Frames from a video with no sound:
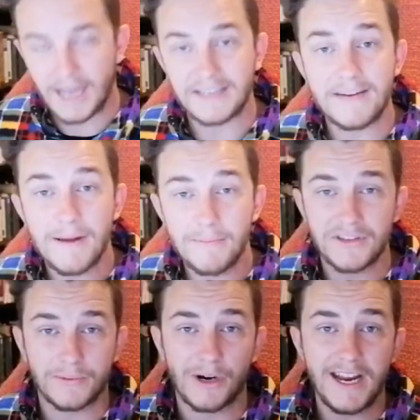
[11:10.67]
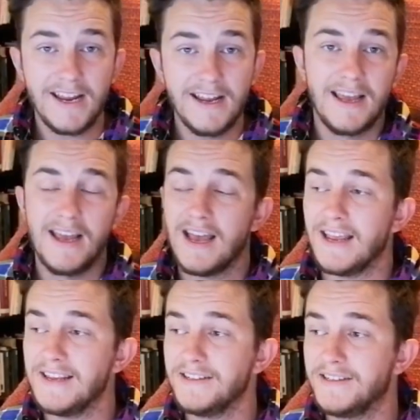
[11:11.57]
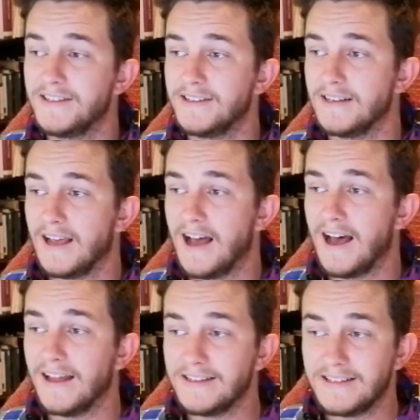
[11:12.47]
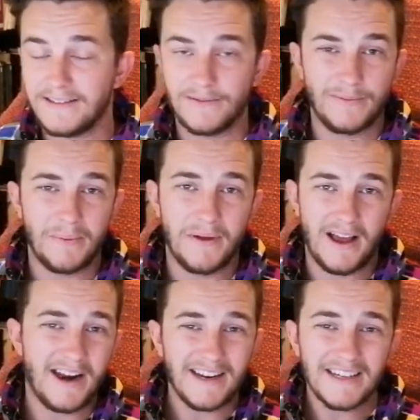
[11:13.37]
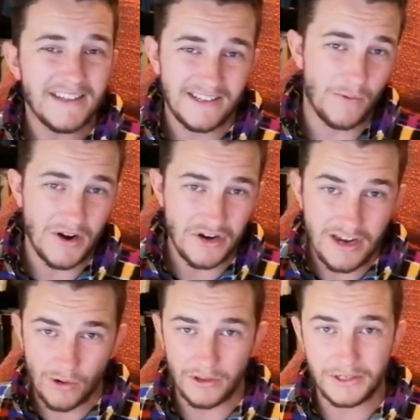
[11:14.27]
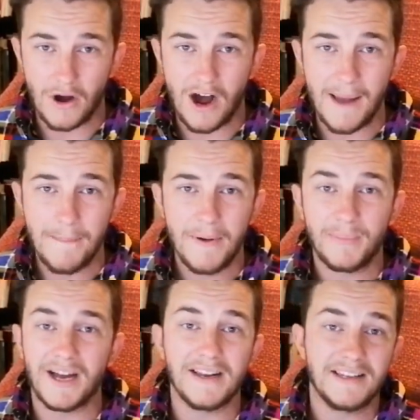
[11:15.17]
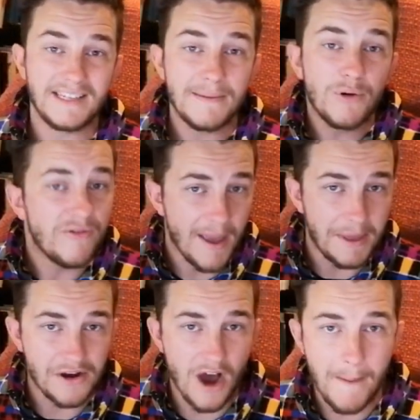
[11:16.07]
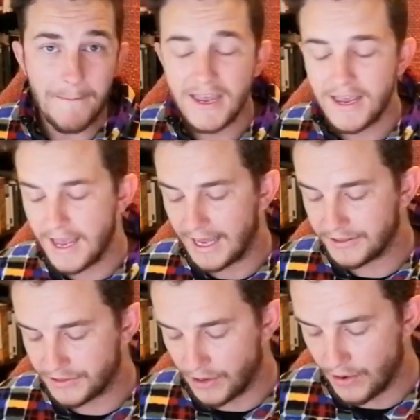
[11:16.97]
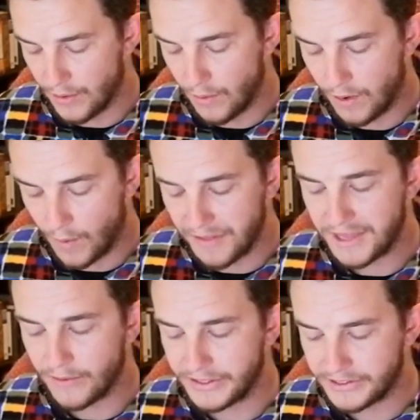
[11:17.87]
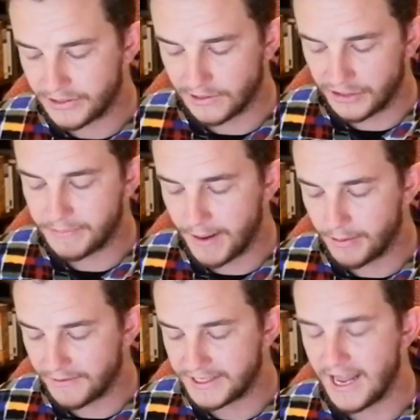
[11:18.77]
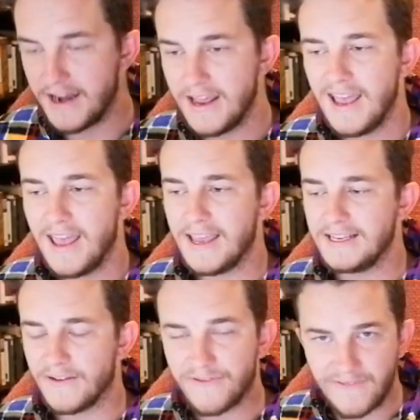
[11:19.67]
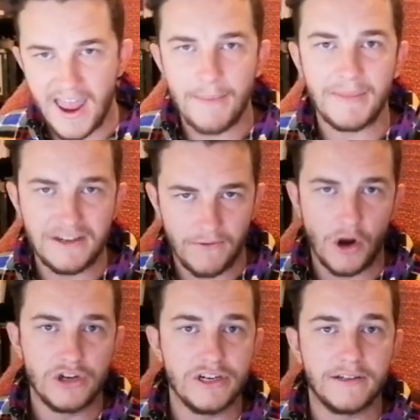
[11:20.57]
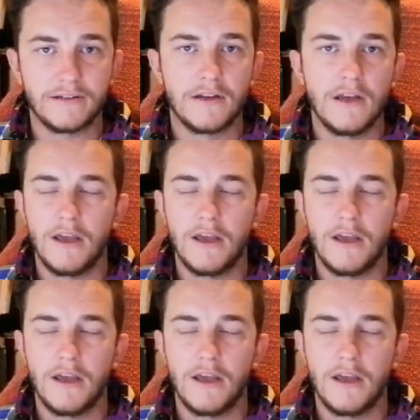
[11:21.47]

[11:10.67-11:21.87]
Tip number 3 is, I guess this is the one you hear all the time, but simple family time. And so one thing which lots of people have said is family devotions.